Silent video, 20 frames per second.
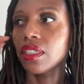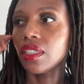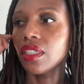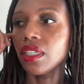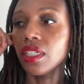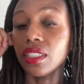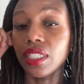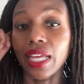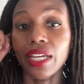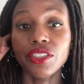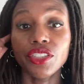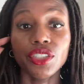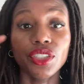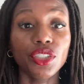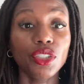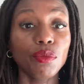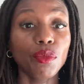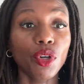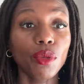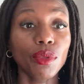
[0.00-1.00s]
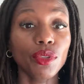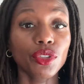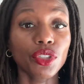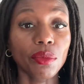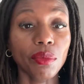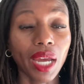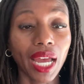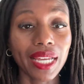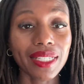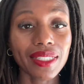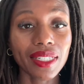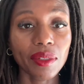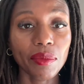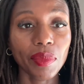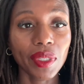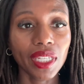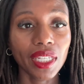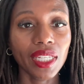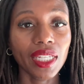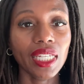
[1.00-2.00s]
allows you to do mobile
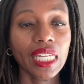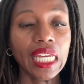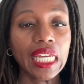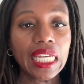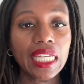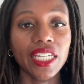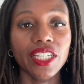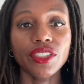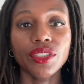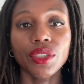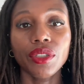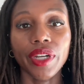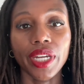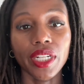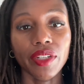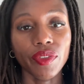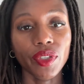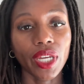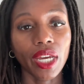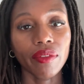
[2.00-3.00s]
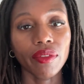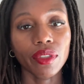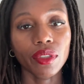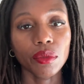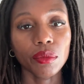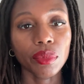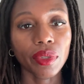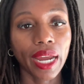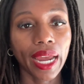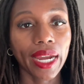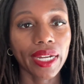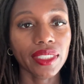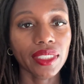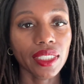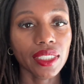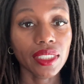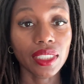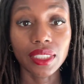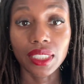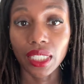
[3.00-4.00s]
dermoscopy. It's great if you have your own
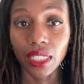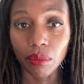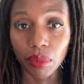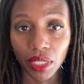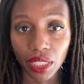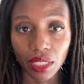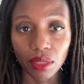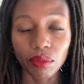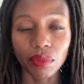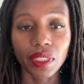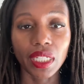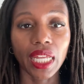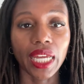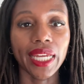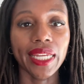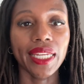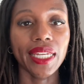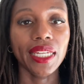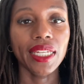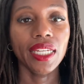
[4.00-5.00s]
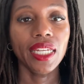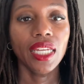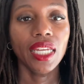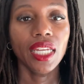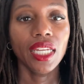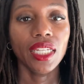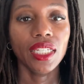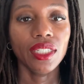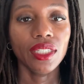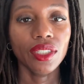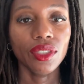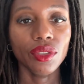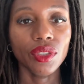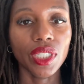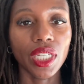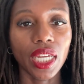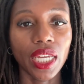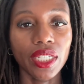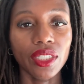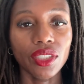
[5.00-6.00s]
practice. It's HIPAA compliant. You
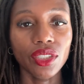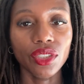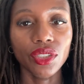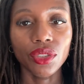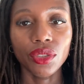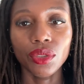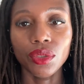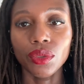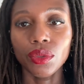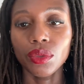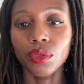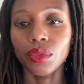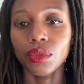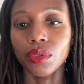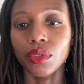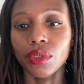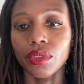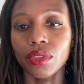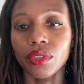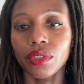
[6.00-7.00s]
can do,